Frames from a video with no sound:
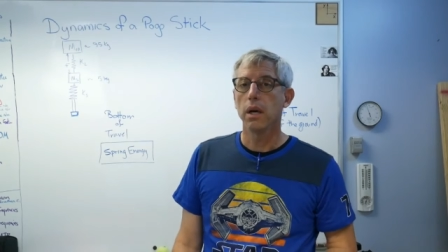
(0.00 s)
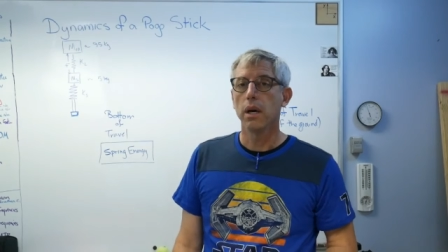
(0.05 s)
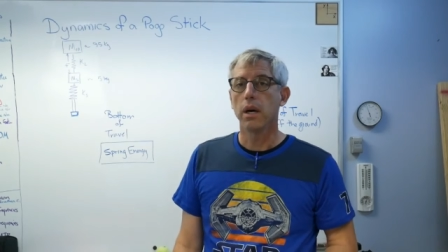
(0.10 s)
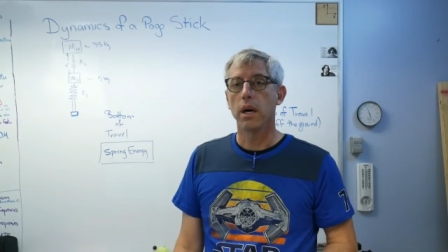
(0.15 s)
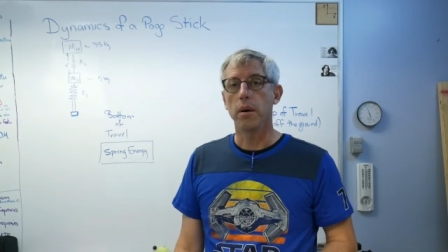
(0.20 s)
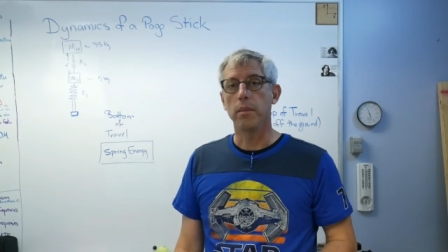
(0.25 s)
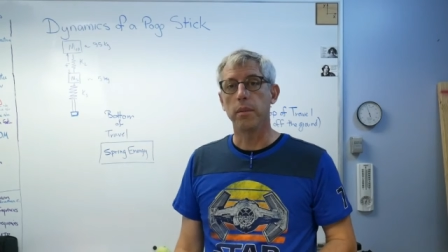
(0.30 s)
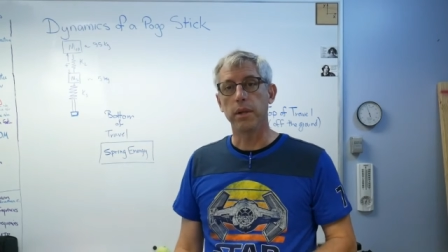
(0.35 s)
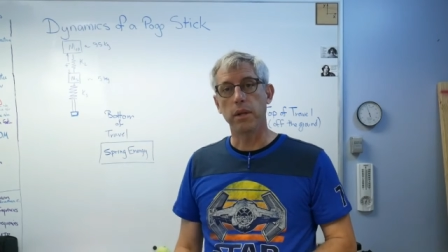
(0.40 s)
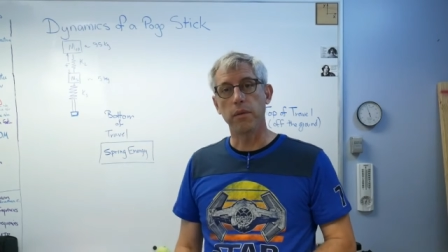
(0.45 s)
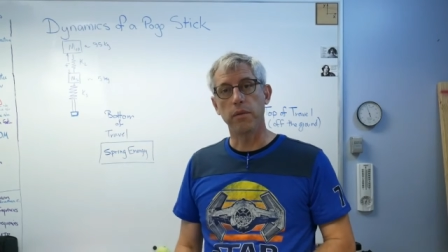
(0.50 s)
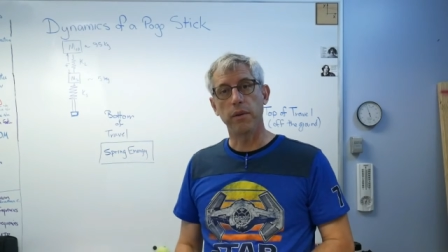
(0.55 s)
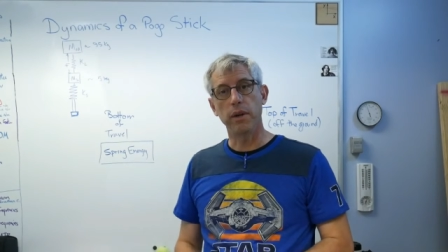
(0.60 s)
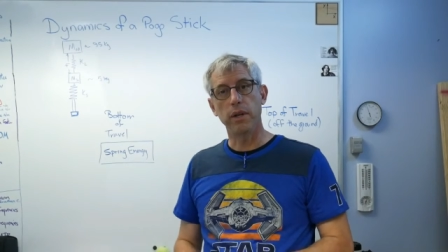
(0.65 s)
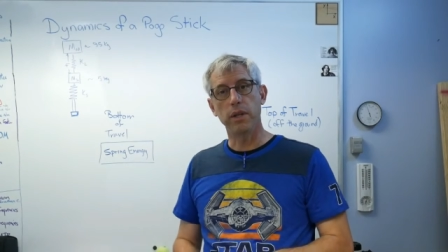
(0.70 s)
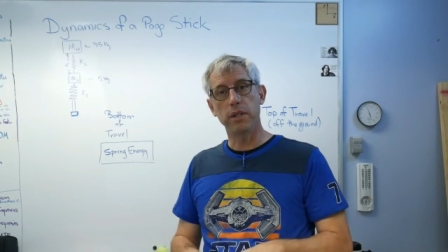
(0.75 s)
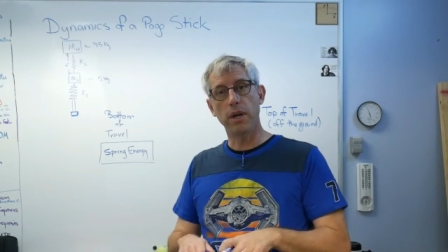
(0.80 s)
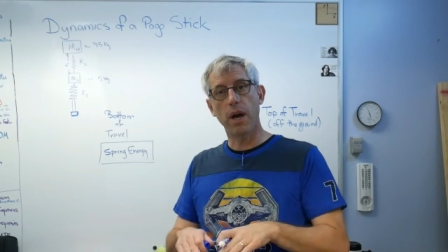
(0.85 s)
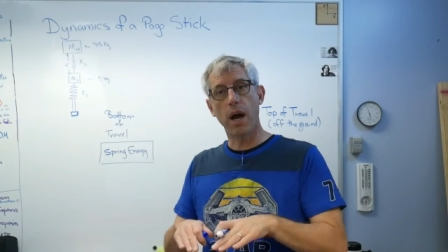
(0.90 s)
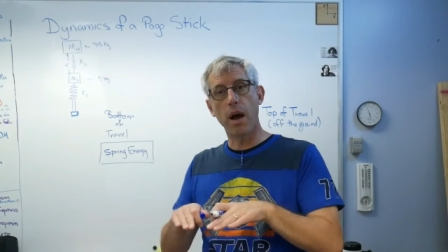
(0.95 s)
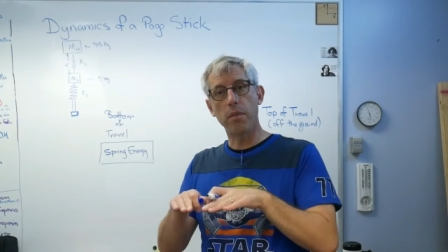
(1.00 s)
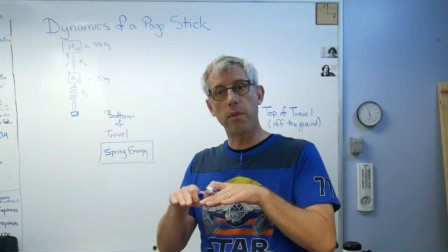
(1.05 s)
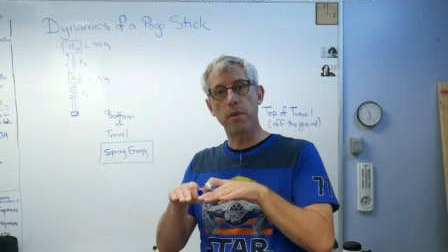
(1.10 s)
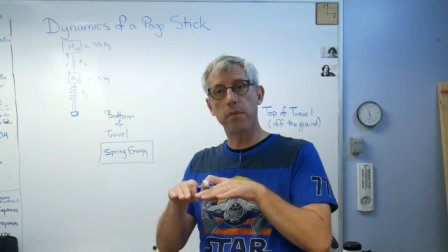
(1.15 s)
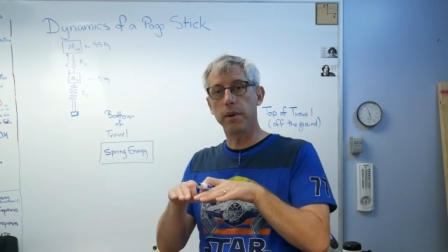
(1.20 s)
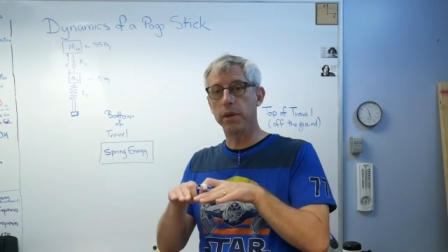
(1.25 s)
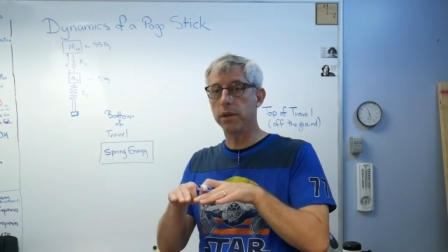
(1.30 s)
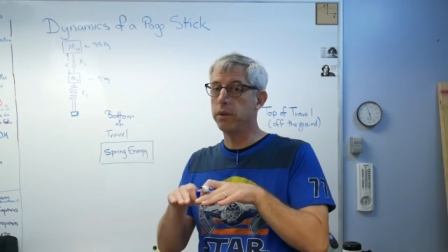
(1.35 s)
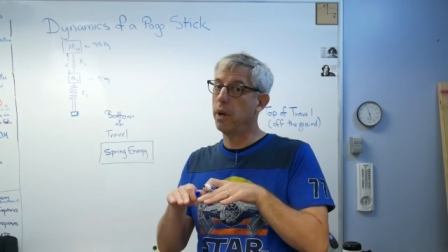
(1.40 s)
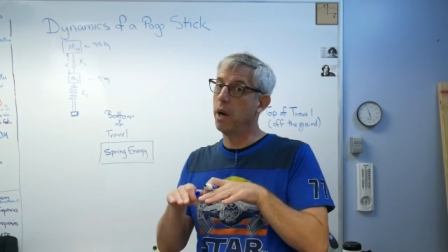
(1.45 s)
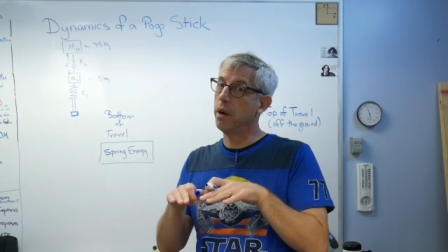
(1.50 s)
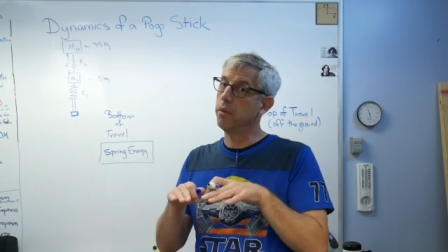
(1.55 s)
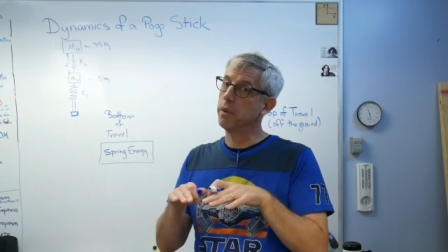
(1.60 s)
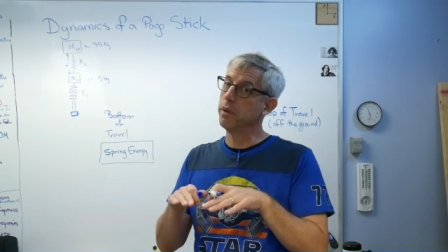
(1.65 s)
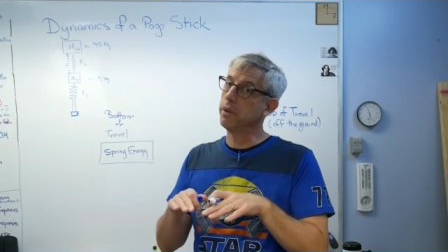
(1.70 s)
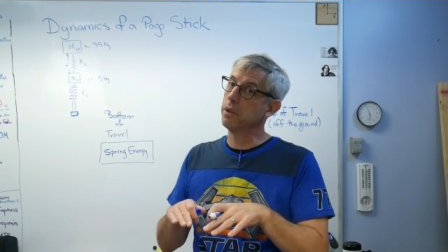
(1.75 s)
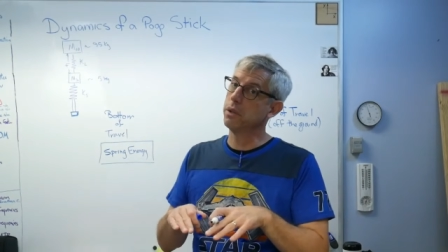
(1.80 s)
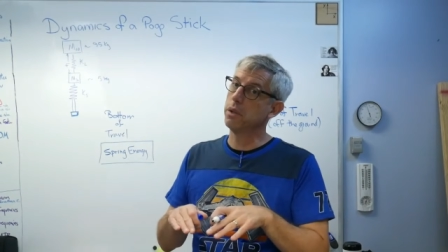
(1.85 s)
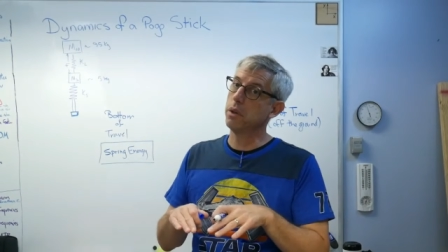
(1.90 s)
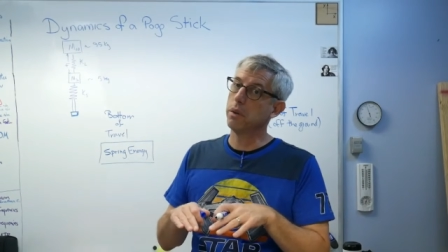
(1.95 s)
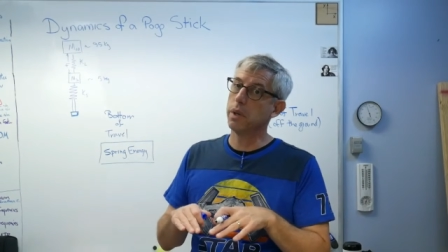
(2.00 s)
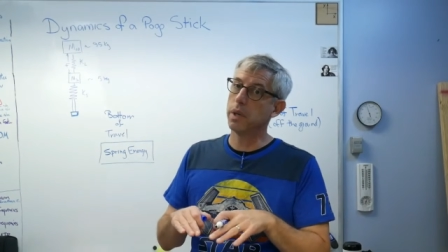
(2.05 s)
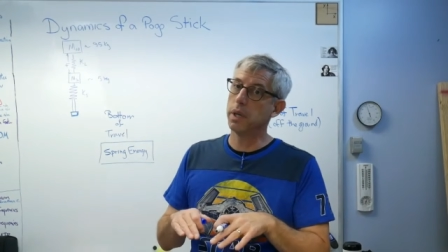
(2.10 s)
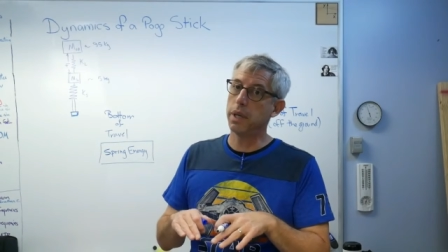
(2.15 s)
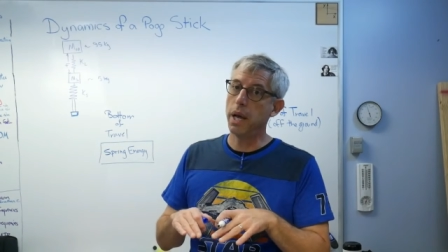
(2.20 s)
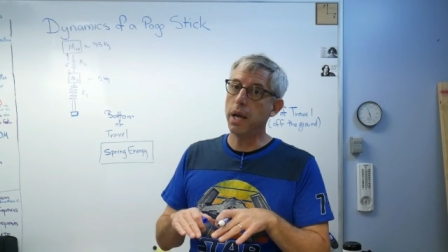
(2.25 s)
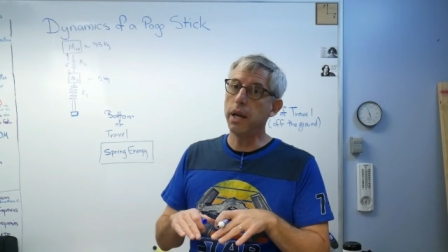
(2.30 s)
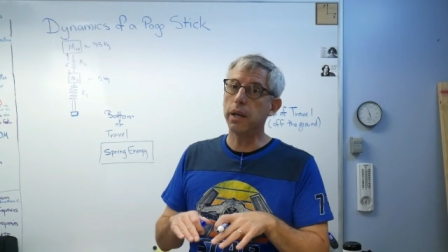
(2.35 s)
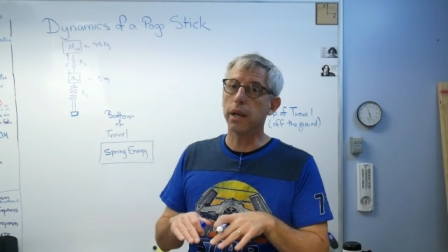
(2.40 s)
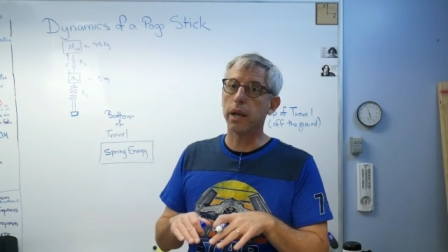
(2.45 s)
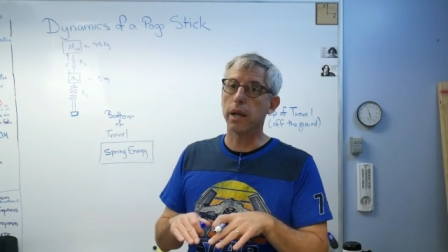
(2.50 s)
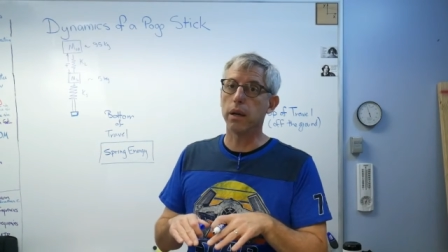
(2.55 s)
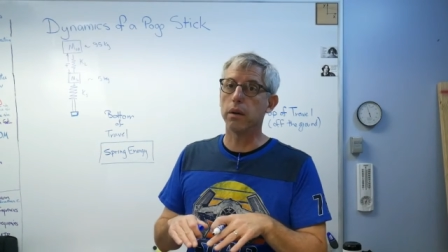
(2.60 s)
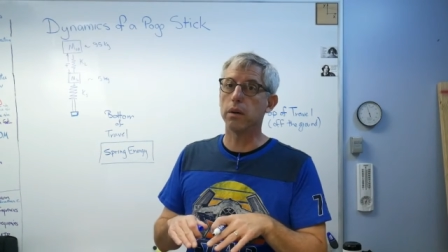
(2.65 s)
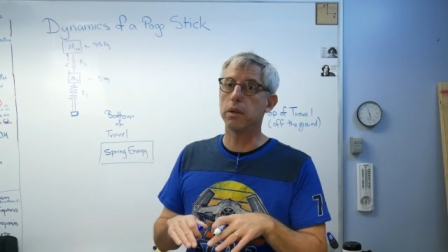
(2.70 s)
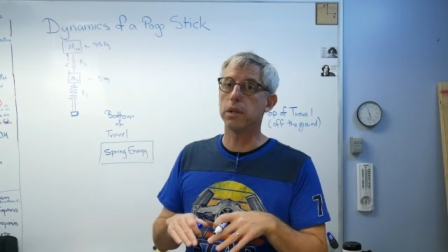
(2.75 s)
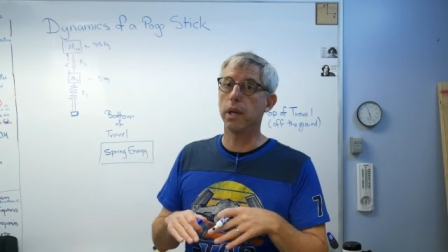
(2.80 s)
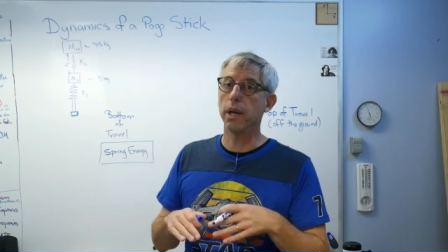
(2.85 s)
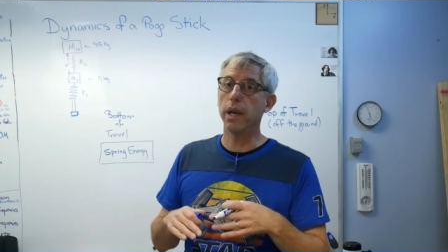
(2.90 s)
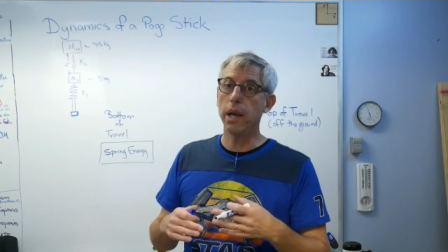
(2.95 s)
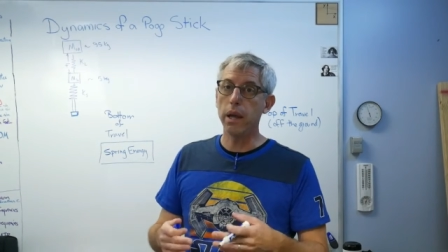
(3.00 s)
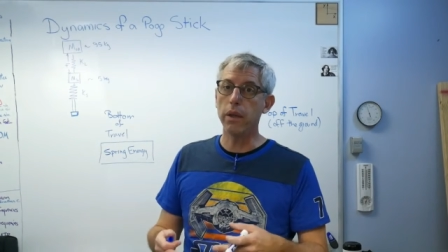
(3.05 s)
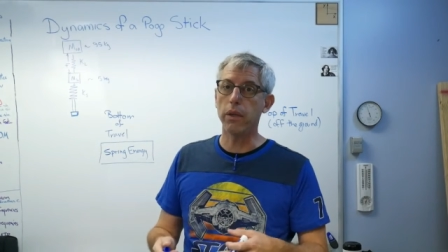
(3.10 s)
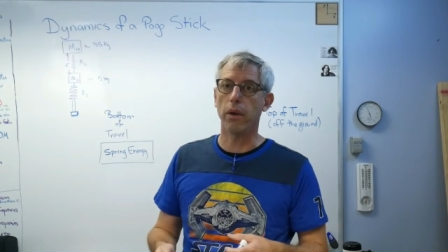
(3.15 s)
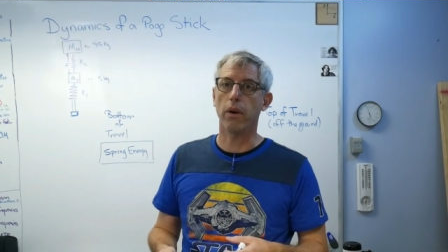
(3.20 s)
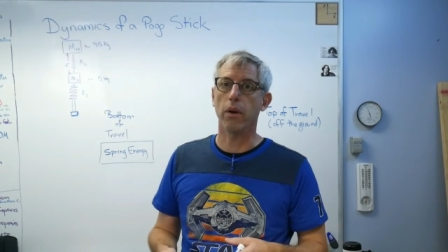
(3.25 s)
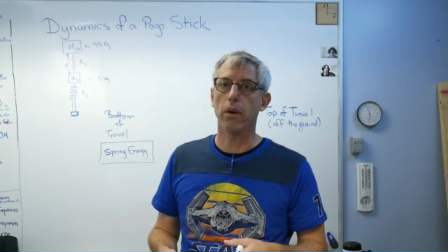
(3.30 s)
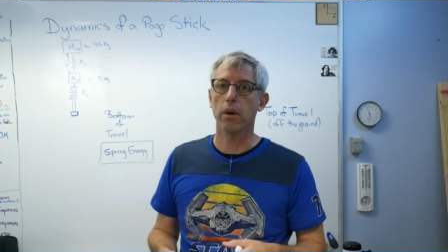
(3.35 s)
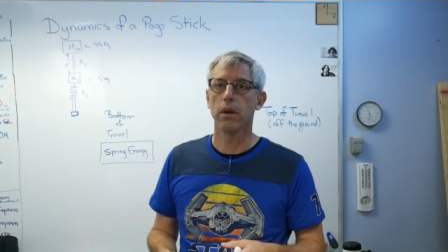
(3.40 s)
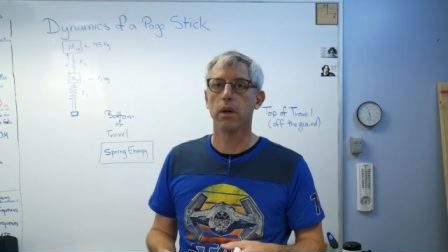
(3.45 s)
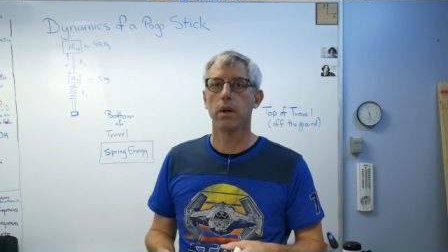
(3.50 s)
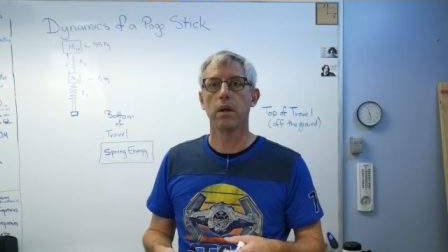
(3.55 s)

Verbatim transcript: Um, at the very top of my travel, there's no kinetic energy either.